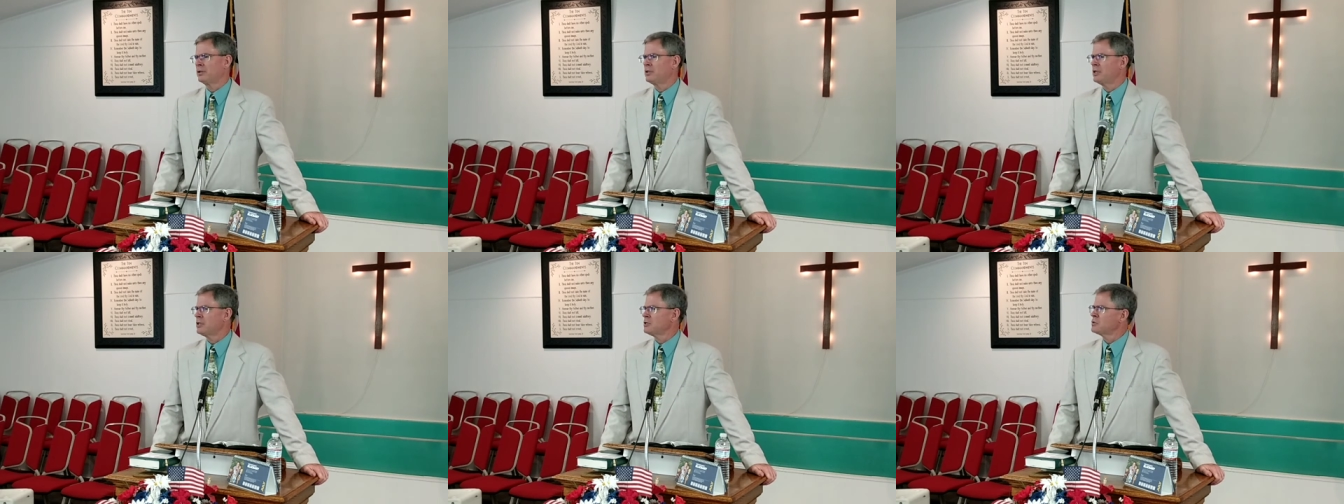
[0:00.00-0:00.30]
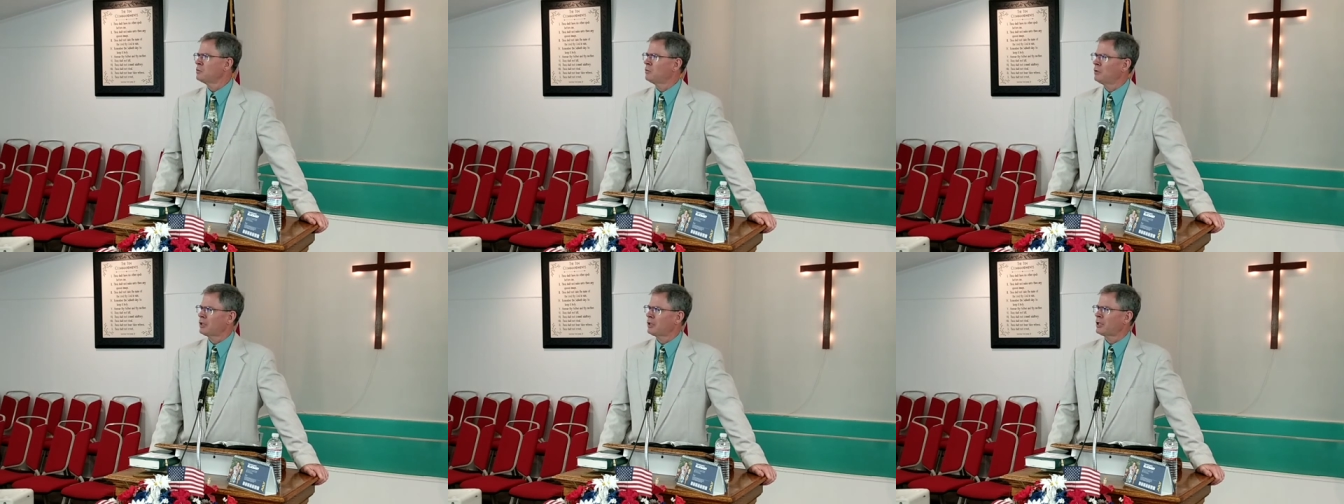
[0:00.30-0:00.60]
who
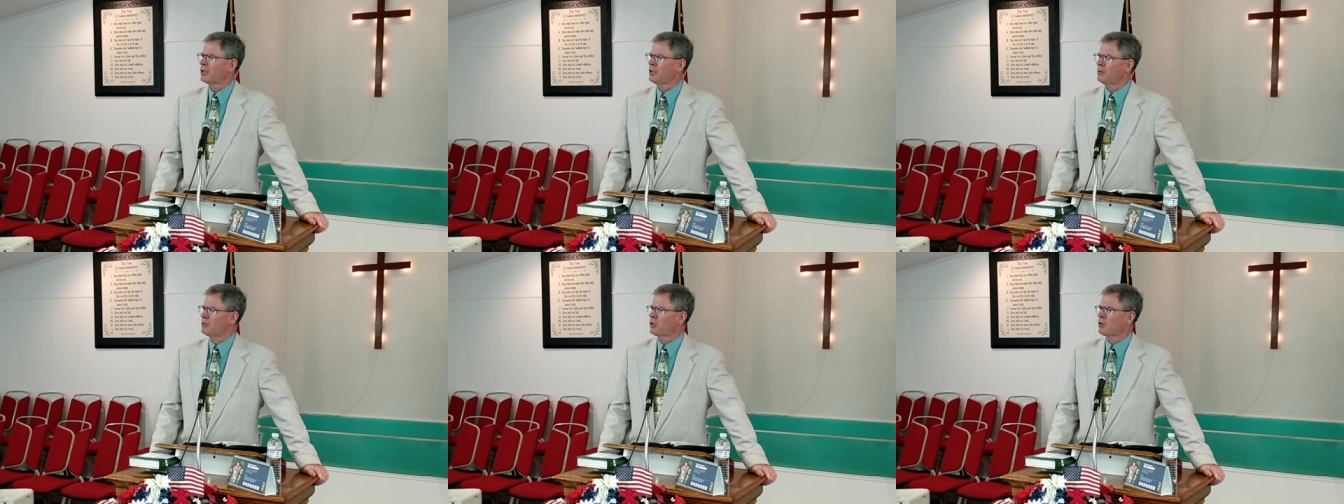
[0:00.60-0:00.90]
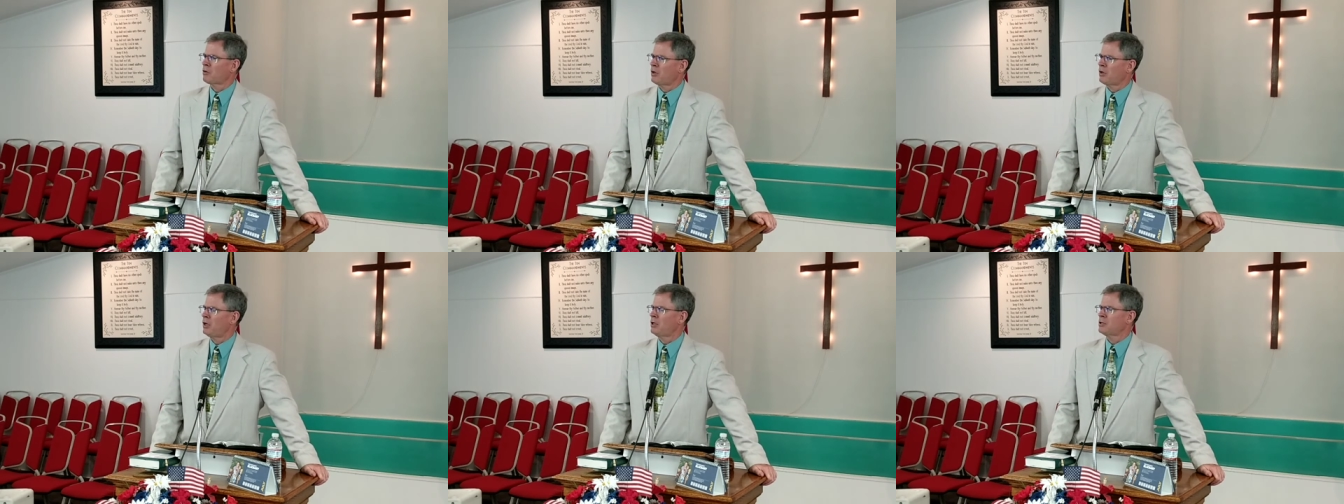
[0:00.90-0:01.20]
doesn't want to come
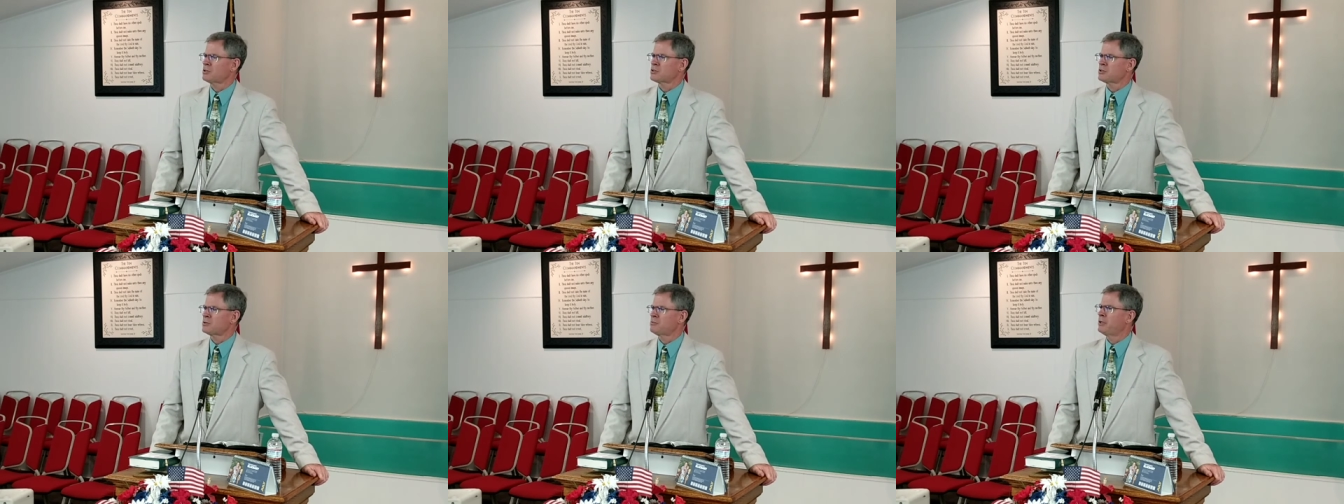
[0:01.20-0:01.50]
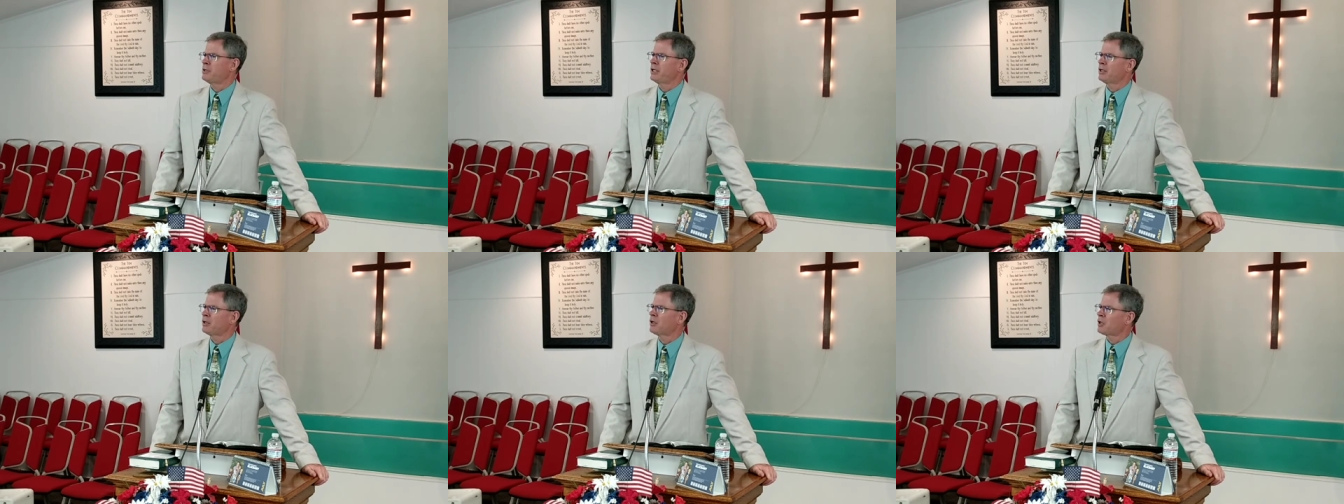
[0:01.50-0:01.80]
across as
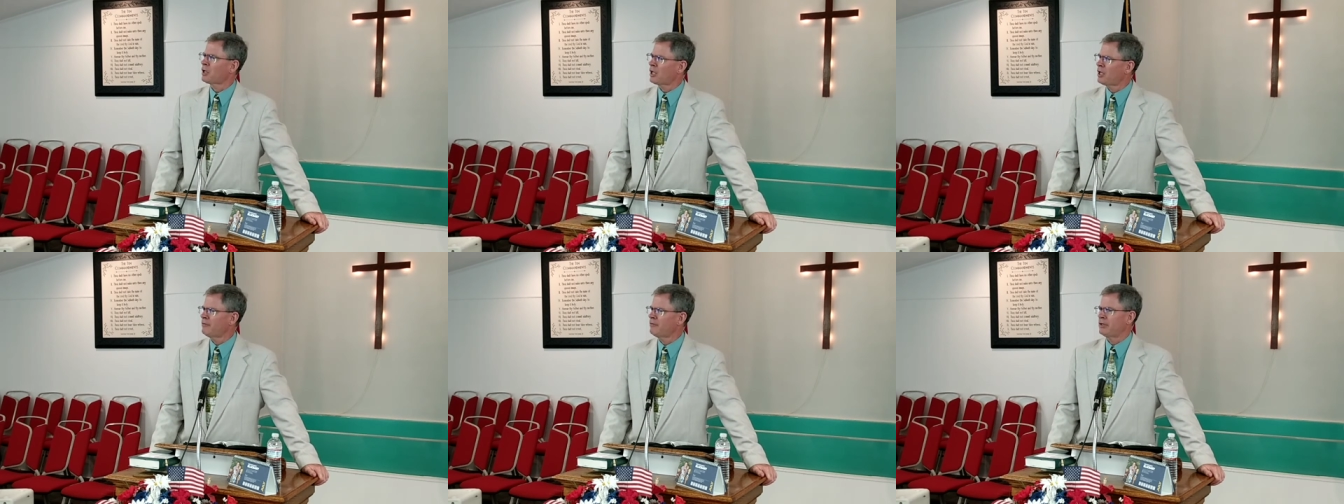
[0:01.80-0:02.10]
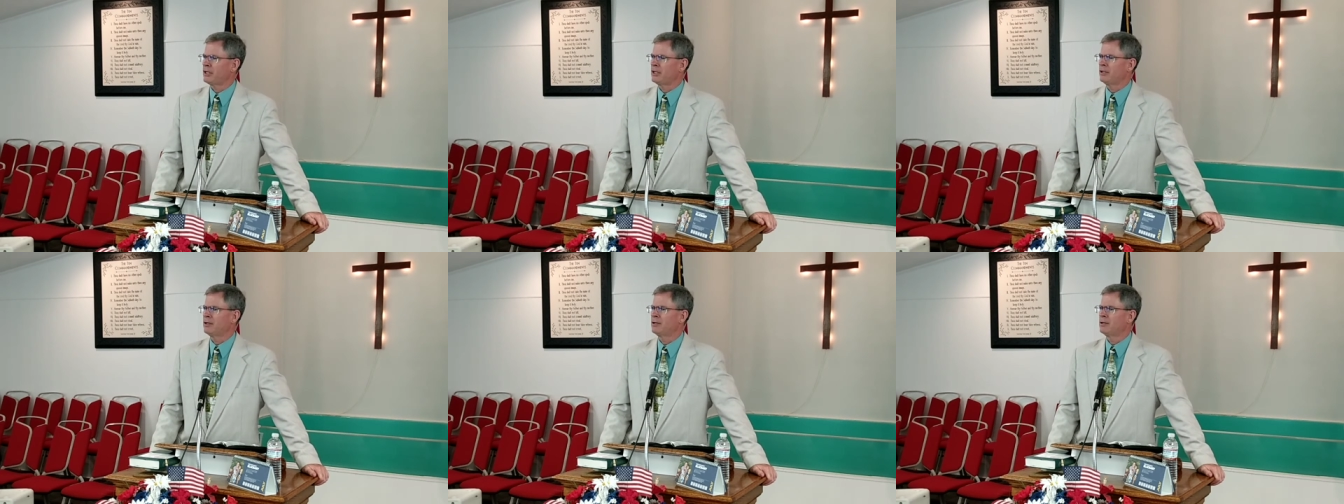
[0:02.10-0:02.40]
being
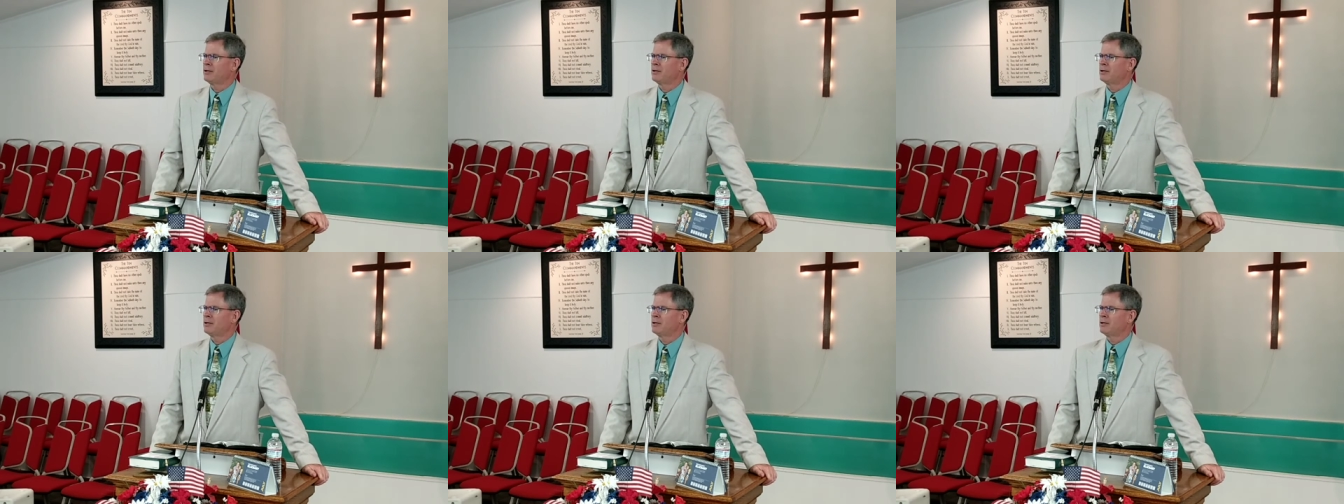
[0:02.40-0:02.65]
unloving.